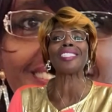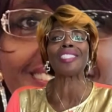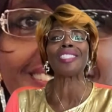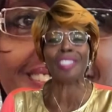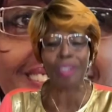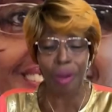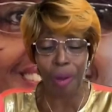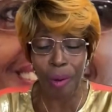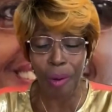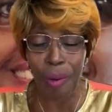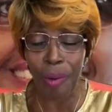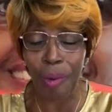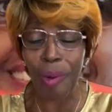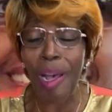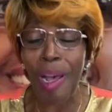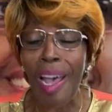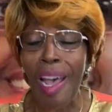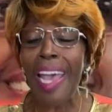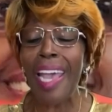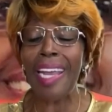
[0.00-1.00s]
soul.
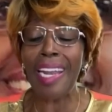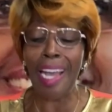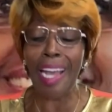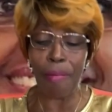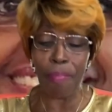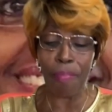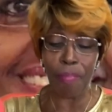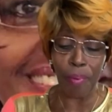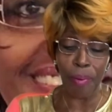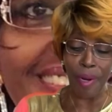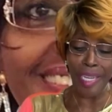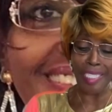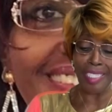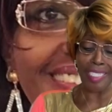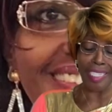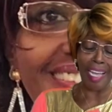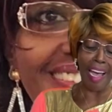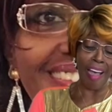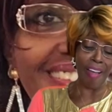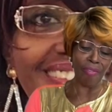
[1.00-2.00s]
And I praise
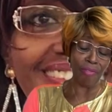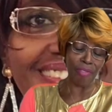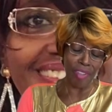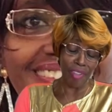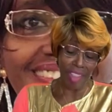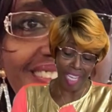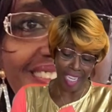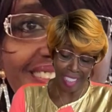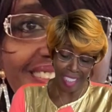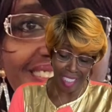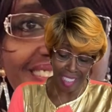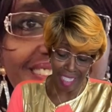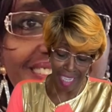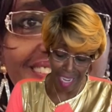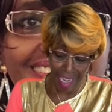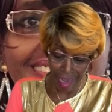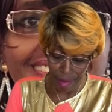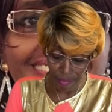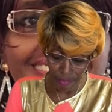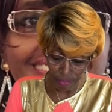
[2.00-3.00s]
God for that
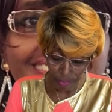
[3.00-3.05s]
today.